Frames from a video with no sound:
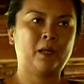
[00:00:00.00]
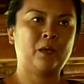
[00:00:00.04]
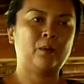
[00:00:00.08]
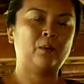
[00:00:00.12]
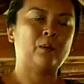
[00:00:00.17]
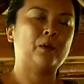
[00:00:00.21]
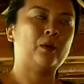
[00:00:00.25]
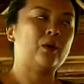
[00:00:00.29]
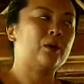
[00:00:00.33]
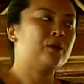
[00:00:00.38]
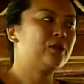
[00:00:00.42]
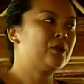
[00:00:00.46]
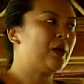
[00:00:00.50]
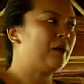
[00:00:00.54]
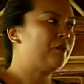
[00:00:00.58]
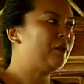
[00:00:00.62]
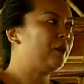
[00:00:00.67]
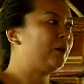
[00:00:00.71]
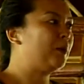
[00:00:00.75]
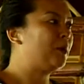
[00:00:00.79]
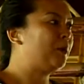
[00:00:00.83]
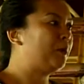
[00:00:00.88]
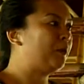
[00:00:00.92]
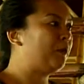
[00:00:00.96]
We also have a
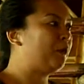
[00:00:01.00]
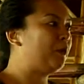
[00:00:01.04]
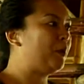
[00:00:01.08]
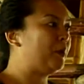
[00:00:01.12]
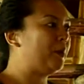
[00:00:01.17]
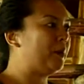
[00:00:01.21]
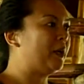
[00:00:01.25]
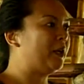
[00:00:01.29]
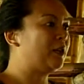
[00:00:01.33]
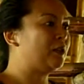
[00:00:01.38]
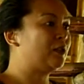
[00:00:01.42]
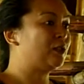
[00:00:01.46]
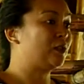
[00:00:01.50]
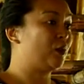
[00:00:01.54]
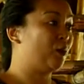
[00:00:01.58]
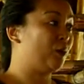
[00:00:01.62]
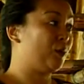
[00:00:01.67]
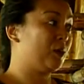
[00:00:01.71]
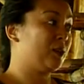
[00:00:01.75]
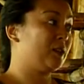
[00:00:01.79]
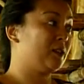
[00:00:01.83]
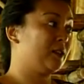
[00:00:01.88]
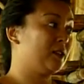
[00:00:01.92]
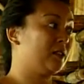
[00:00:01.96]
group of women
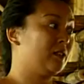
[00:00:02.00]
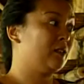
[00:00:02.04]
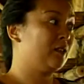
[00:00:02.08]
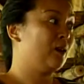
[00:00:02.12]
sewers